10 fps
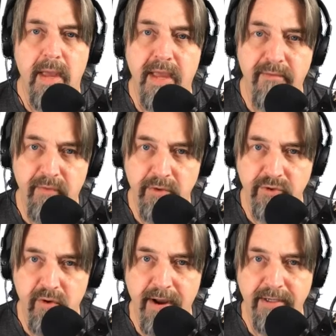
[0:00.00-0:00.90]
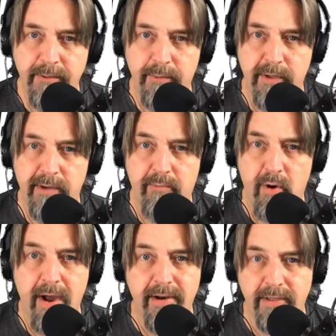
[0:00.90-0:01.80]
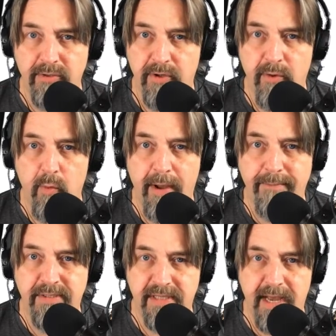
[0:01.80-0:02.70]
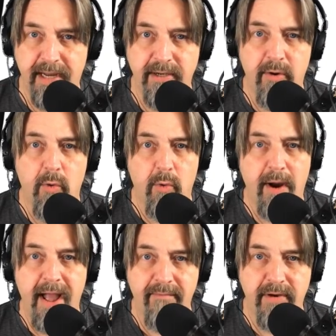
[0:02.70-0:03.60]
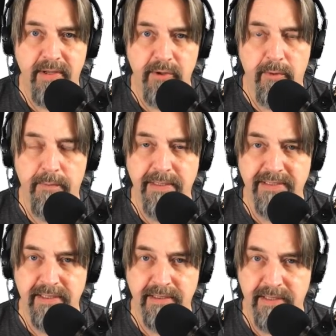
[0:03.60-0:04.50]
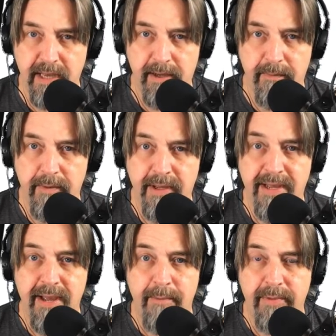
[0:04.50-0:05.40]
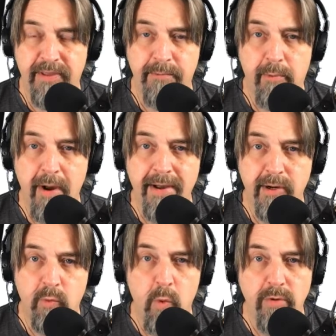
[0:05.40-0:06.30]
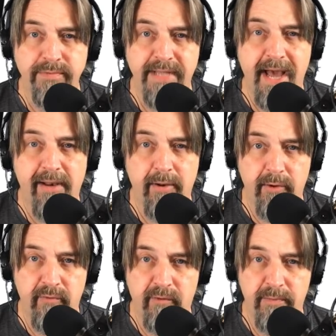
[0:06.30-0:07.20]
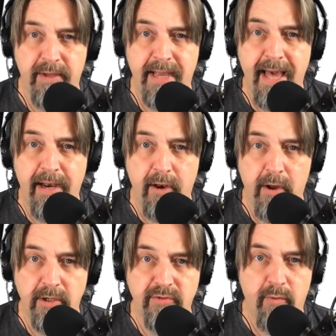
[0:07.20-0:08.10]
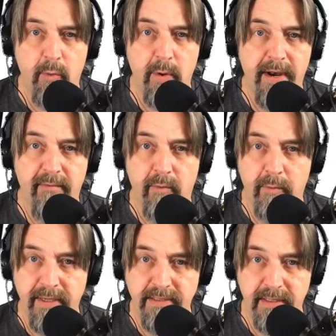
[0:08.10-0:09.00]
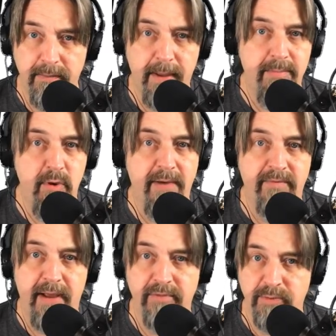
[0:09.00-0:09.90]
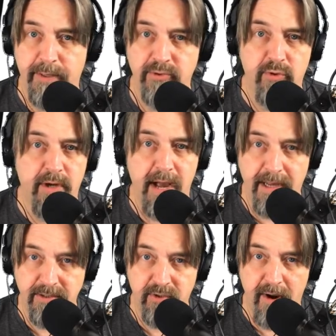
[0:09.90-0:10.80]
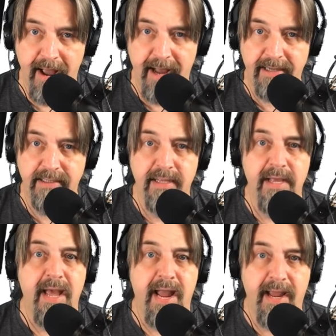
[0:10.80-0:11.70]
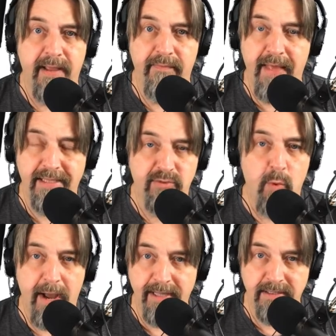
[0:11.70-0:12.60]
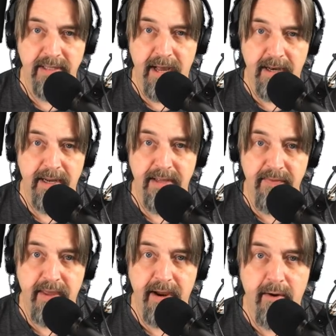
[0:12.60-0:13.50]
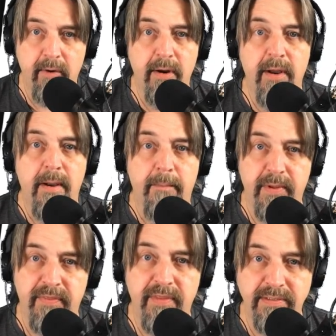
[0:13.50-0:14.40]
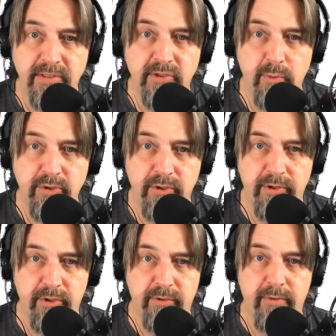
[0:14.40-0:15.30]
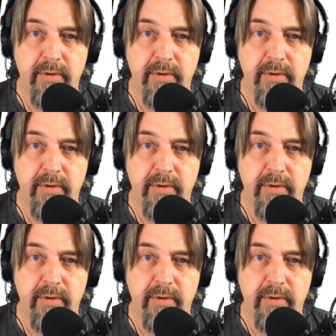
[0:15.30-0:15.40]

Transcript: If you're trying to put a product on a website or have it in your business hub, but the product won't download from the catalogs for whatever reason, maybe you have to have a special contract and that's why it's not in there. But this is what you do.